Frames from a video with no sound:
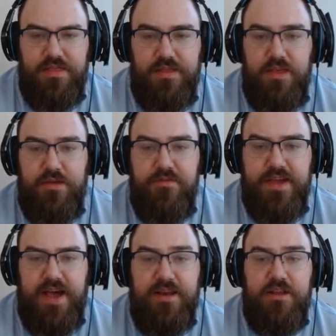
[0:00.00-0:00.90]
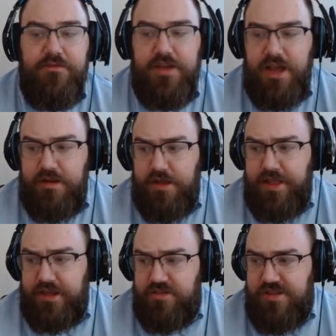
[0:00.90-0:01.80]
You've got a
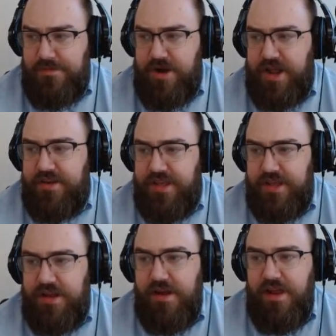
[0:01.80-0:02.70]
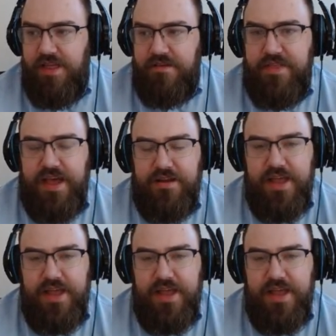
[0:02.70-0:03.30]
like a stubborn idea that